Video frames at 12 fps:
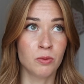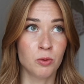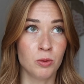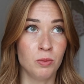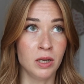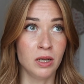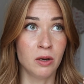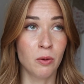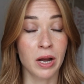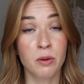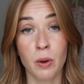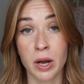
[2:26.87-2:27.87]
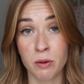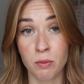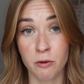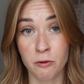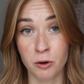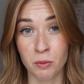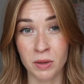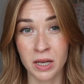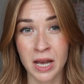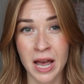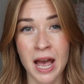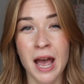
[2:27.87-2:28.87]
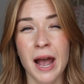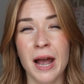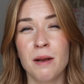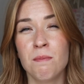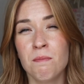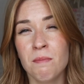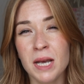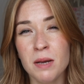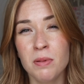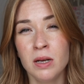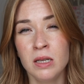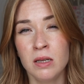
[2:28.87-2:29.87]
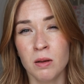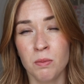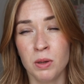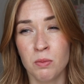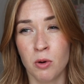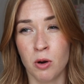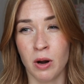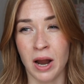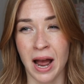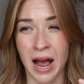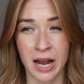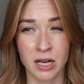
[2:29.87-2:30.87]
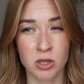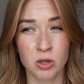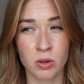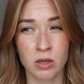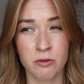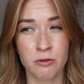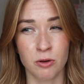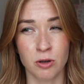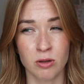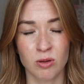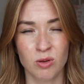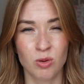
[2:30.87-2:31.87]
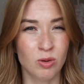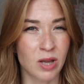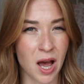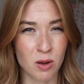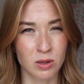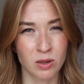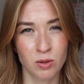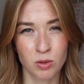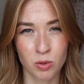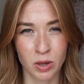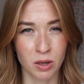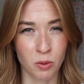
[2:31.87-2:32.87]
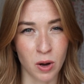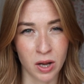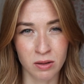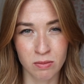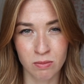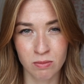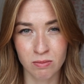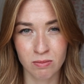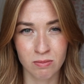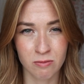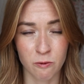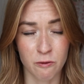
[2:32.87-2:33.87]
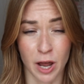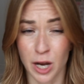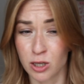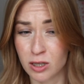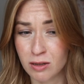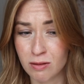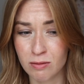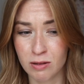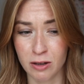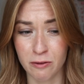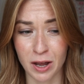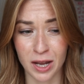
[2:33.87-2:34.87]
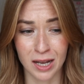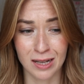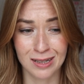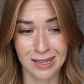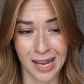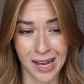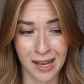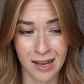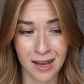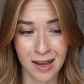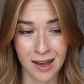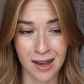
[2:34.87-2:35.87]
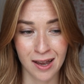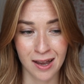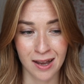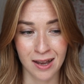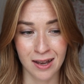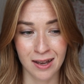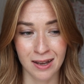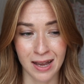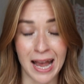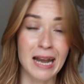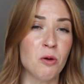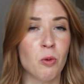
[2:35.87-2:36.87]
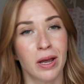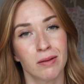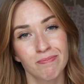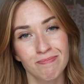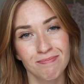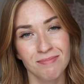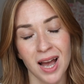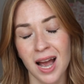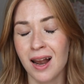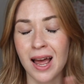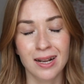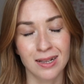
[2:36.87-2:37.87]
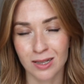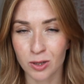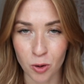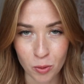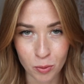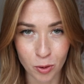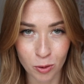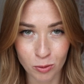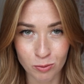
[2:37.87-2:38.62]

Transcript: would be quite wearable for me and maybe a little bit more actual for 2021 fashion, if I can say. Anyway, I like this combo.